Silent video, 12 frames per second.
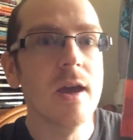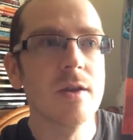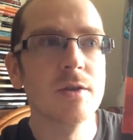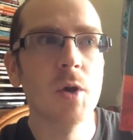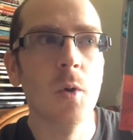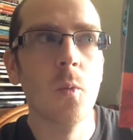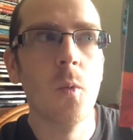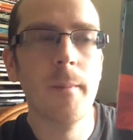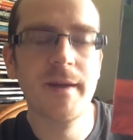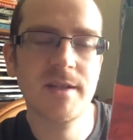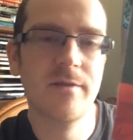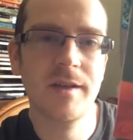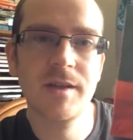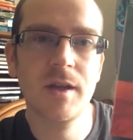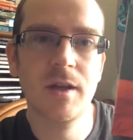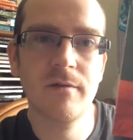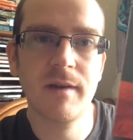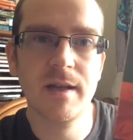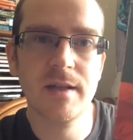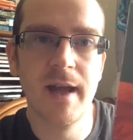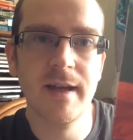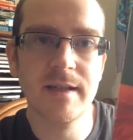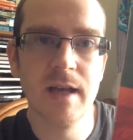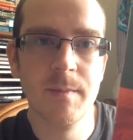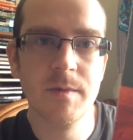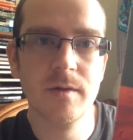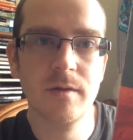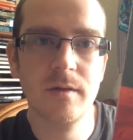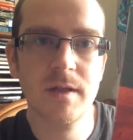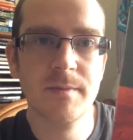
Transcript: So what makes you think you're going to read it anytime soon,